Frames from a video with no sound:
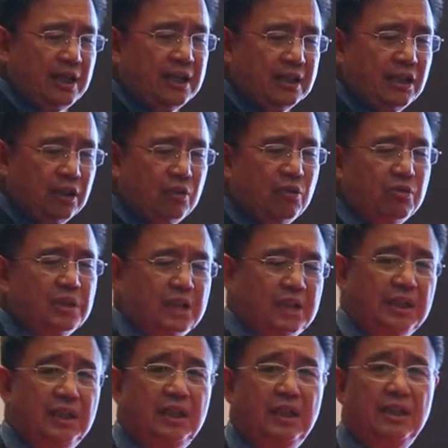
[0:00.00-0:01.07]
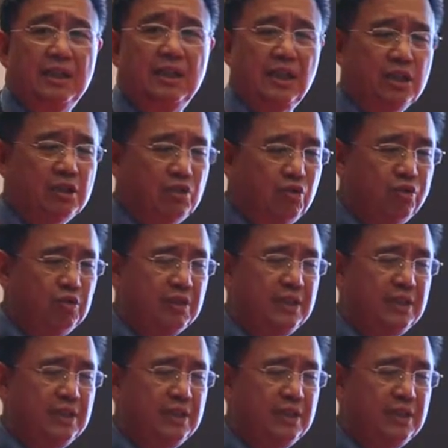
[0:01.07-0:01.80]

the social and